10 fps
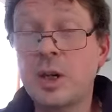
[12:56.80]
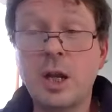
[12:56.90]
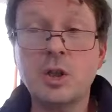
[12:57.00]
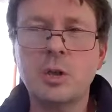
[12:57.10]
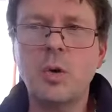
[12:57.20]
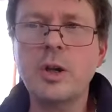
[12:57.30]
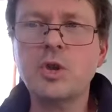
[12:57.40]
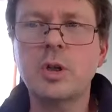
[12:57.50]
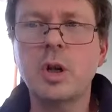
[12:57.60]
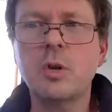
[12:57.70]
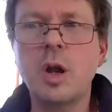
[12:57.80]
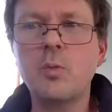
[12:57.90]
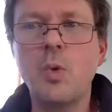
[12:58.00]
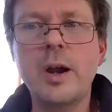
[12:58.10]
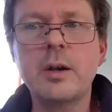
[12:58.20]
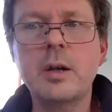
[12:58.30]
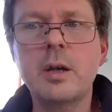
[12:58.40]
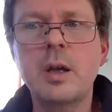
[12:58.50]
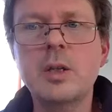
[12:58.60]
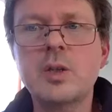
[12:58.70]
an excellent question, and one
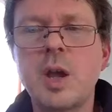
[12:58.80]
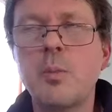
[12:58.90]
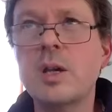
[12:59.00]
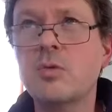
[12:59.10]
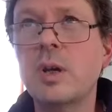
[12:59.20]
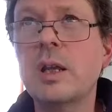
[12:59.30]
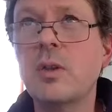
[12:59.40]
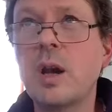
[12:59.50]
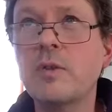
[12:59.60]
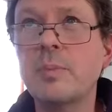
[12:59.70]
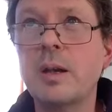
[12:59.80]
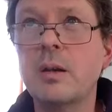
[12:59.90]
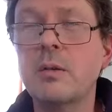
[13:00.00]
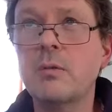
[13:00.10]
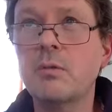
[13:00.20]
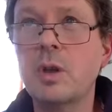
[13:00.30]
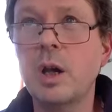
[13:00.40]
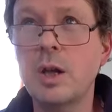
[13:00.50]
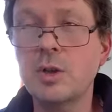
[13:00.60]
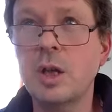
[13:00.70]
in some ways really that I've spent the
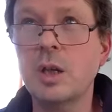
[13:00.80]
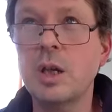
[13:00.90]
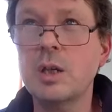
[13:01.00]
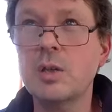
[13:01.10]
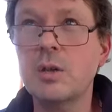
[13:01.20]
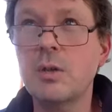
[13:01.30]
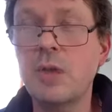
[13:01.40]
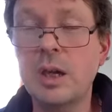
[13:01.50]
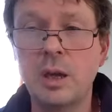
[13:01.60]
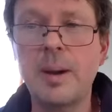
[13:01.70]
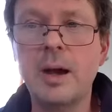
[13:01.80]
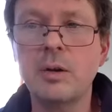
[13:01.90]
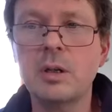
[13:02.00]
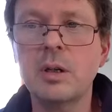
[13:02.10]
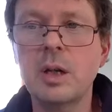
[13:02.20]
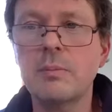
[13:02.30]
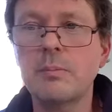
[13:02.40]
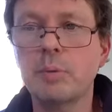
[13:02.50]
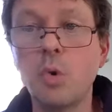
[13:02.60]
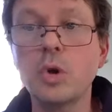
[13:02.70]
last 10 years thinking about
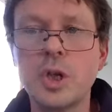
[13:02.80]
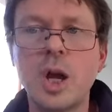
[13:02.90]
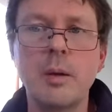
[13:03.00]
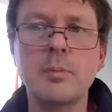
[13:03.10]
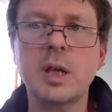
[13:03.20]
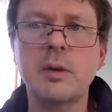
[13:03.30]
in broad terms,